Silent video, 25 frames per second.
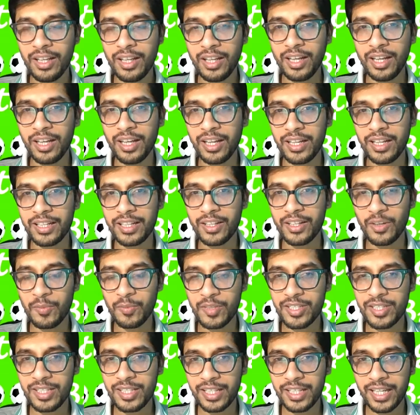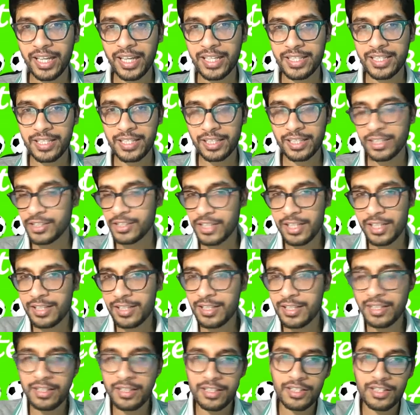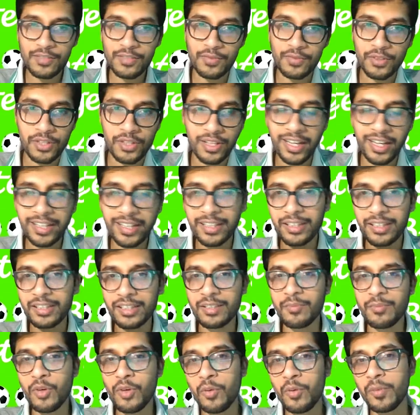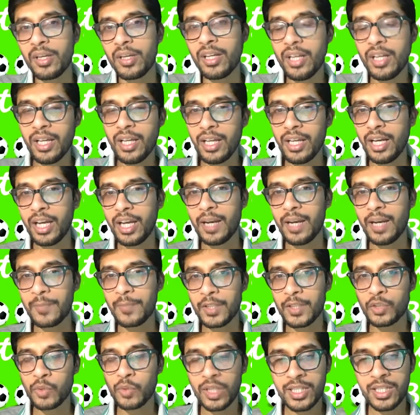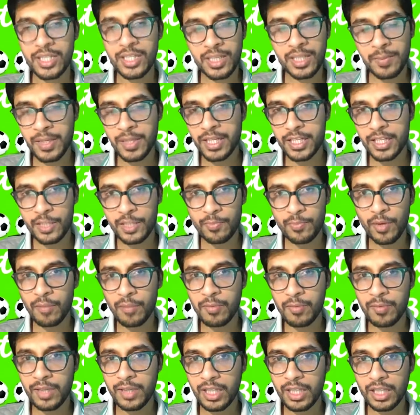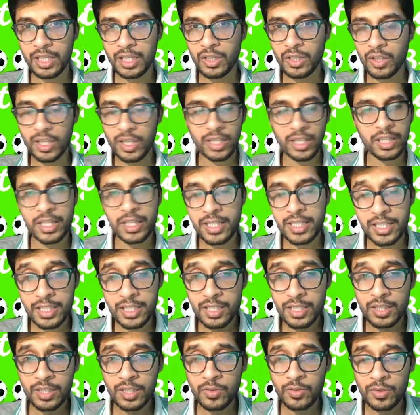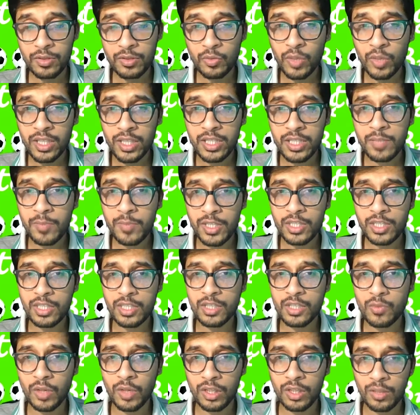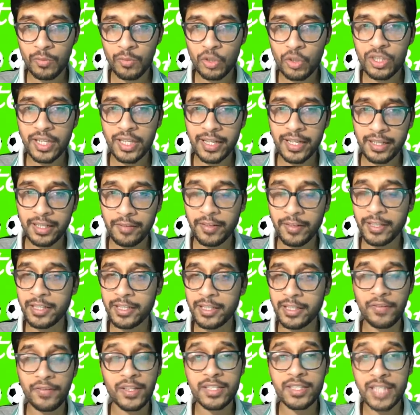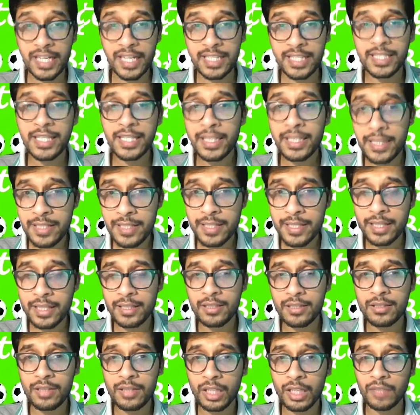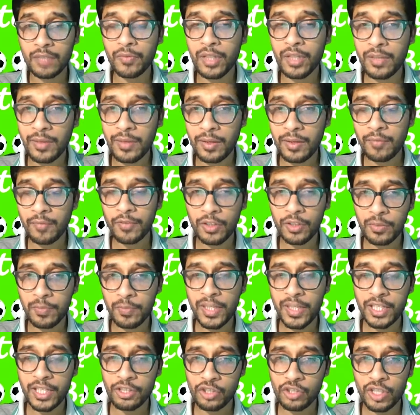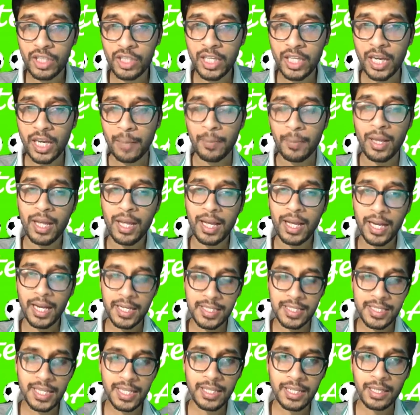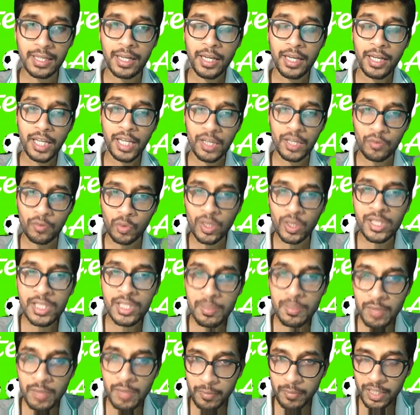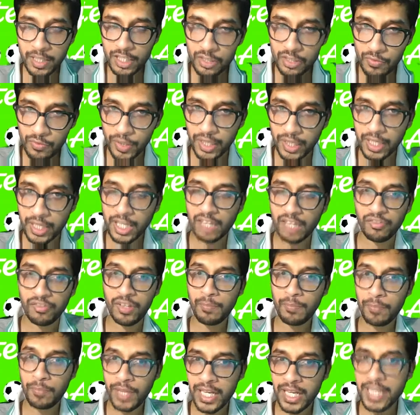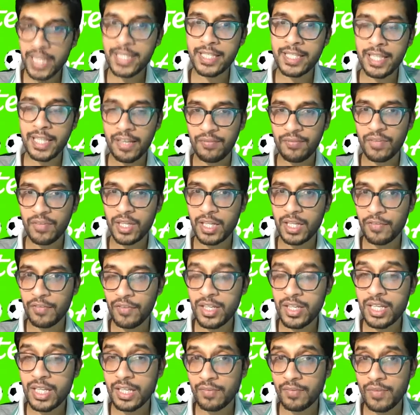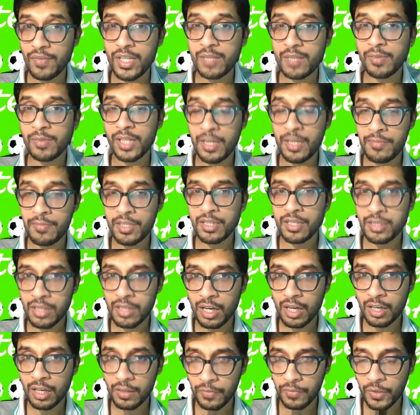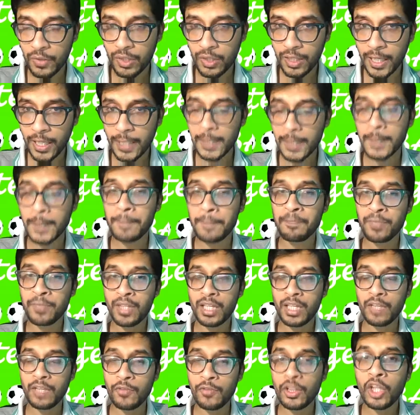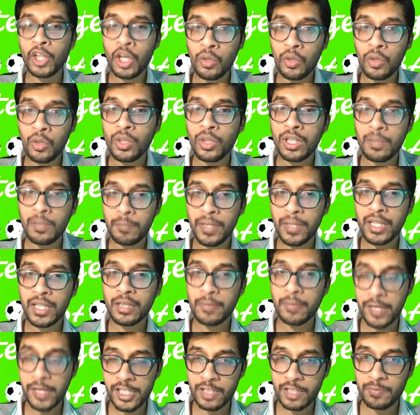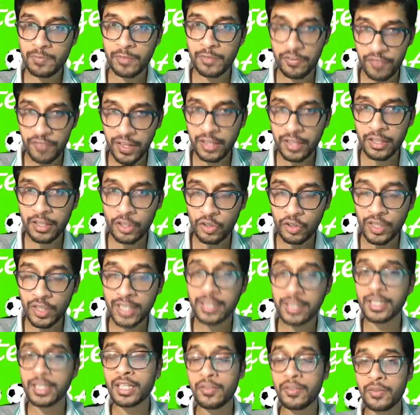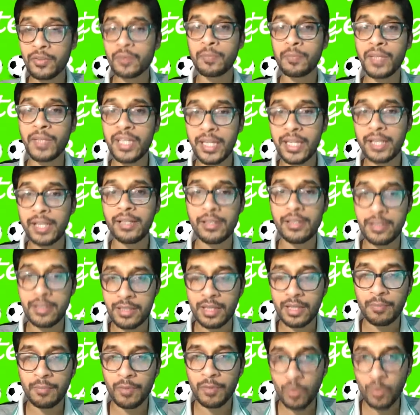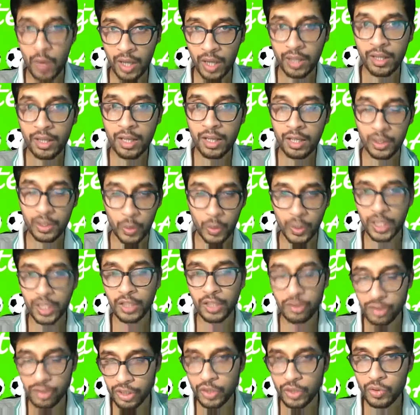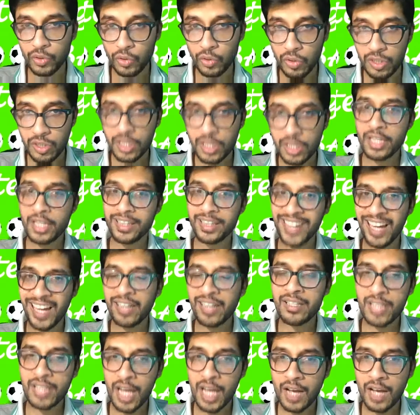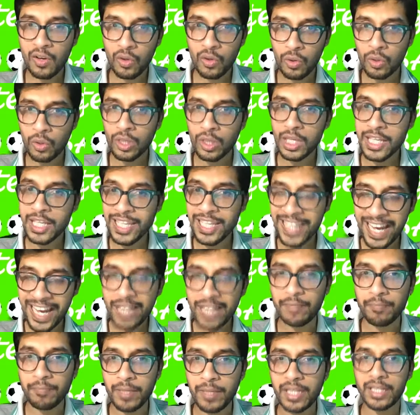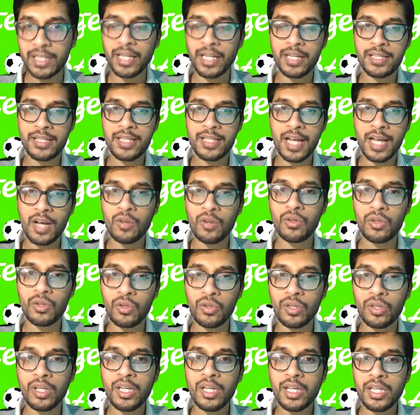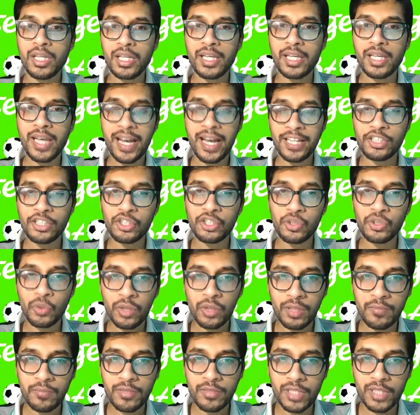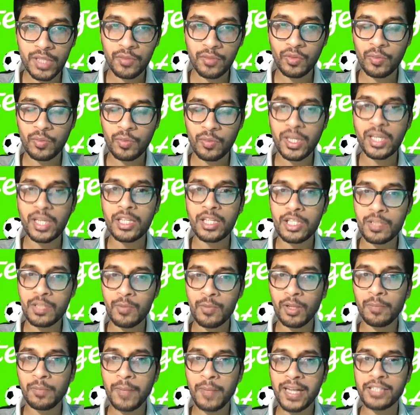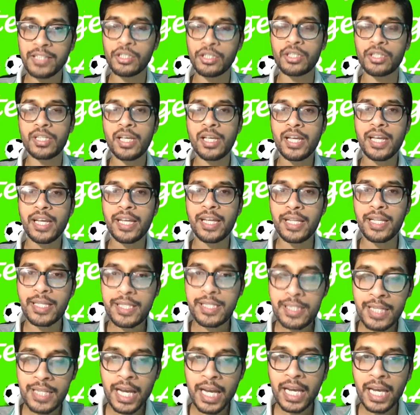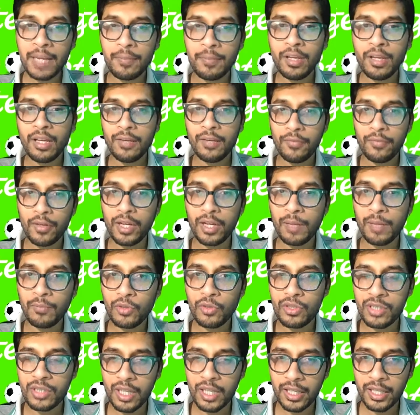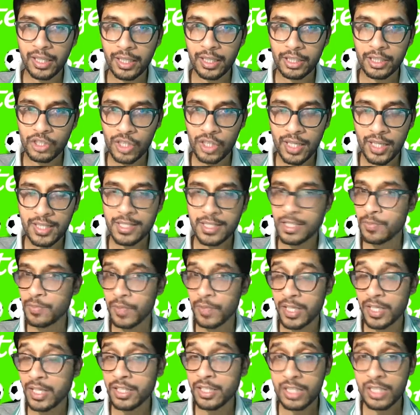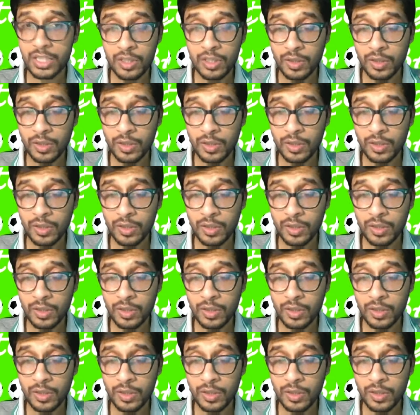It almost like, yeah, it's like a jail sentence for United at the moment. Tuanzebe is probably, and that is what Tuanzebe is one of the most highly rated defenders. I said this at the start after the PSG game. I said it. If Tuanzebe remains fit, if he plays if he becomes a starter for United, he will not only be the best defender at United, he will be England's number one going into the Euros. That is how good he can be. That is how good he has shown himself to be in small patches. It is time for him to start getting chances, but he's